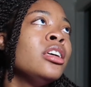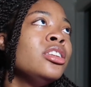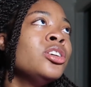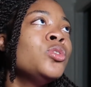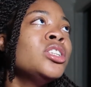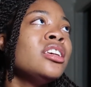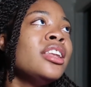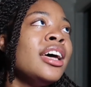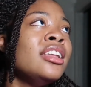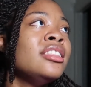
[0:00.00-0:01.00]
There was a
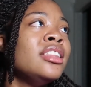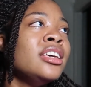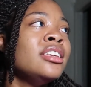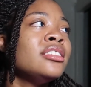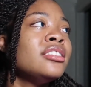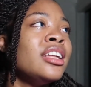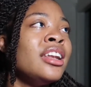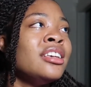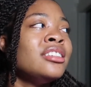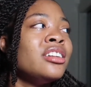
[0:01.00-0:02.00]
lot of things that
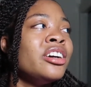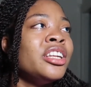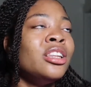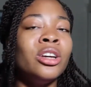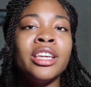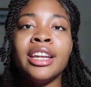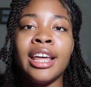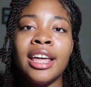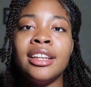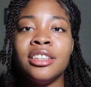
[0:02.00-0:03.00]
I started looking
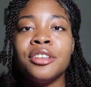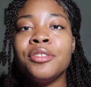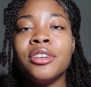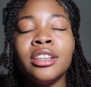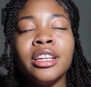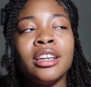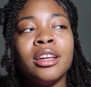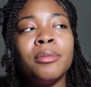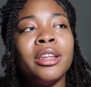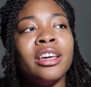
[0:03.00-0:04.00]
at differently, and
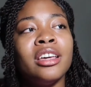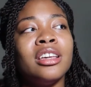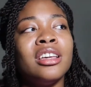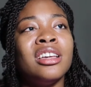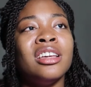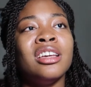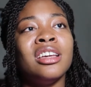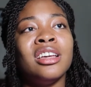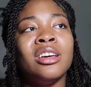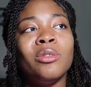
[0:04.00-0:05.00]
I'm like,
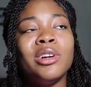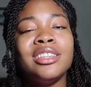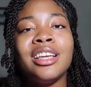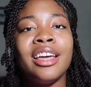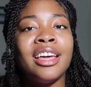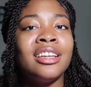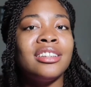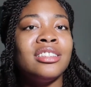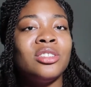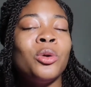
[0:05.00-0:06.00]
what the heck?
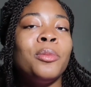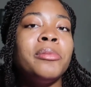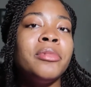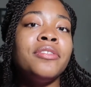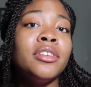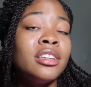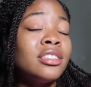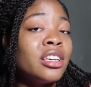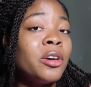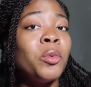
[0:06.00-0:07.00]
This don't make me feel the
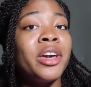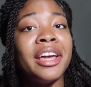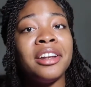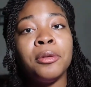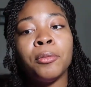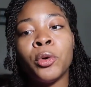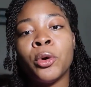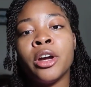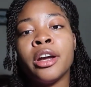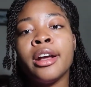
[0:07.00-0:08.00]
same way
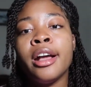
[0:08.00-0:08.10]
anymore.